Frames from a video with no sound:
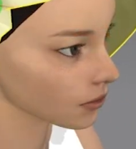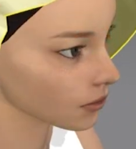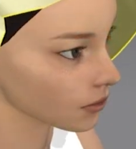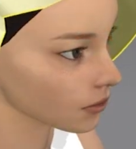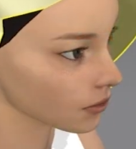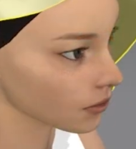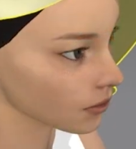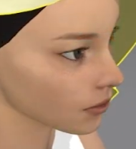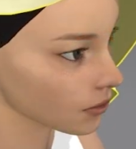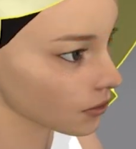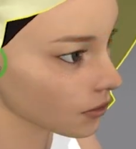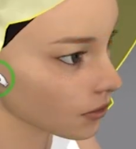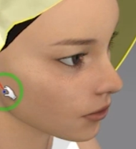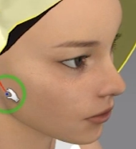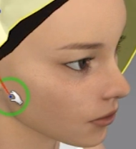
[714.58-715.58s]
and
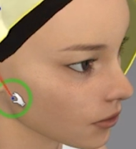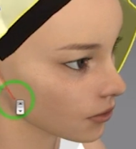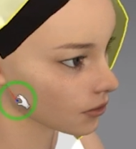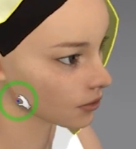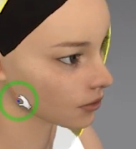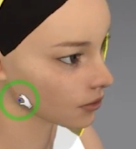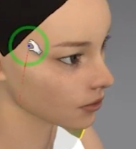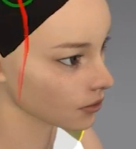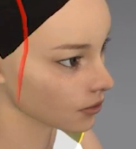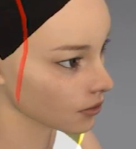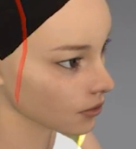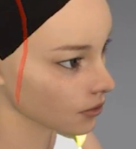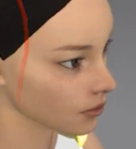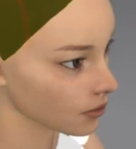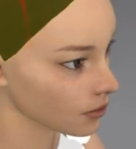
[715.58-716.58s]
help your
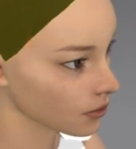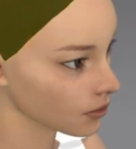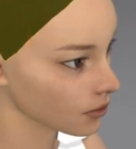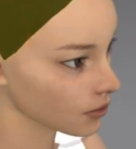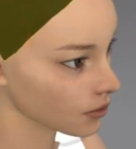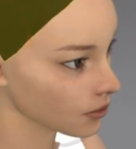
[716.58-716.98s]
character